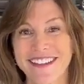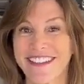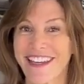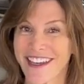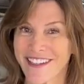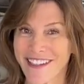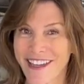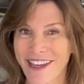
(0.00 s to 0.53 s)

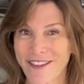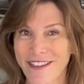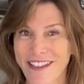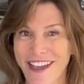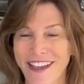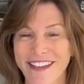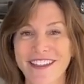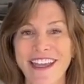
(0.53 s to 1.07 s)
standing
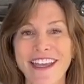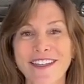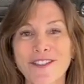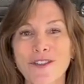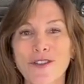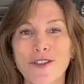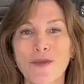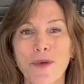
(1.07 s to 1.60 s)
outside
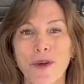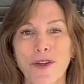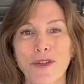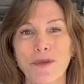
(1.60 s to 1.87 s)
Cancer Support